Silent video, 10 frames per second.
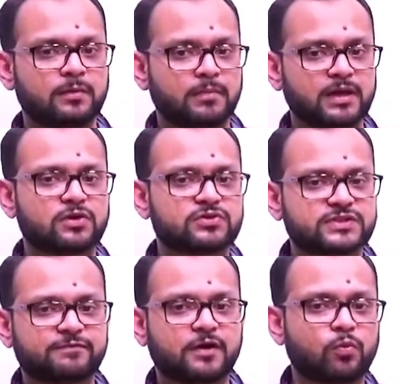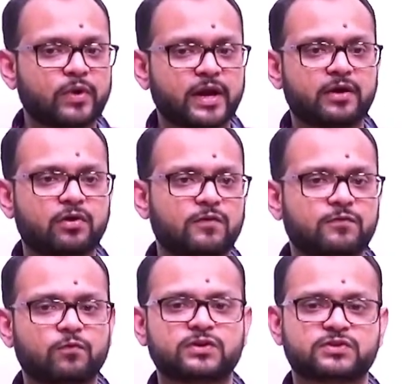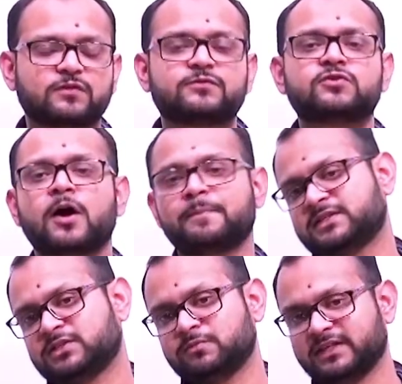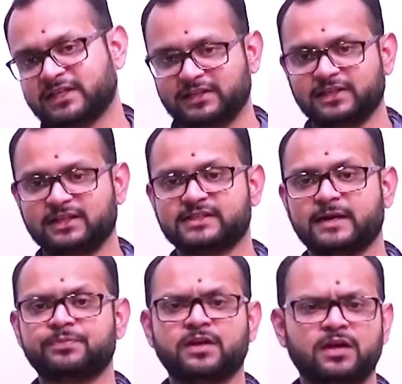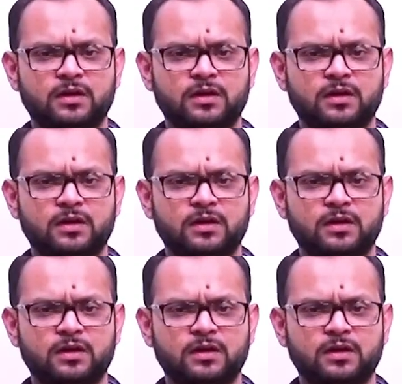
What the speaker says: Make yourself aware of what sort of topics you might get in the exam.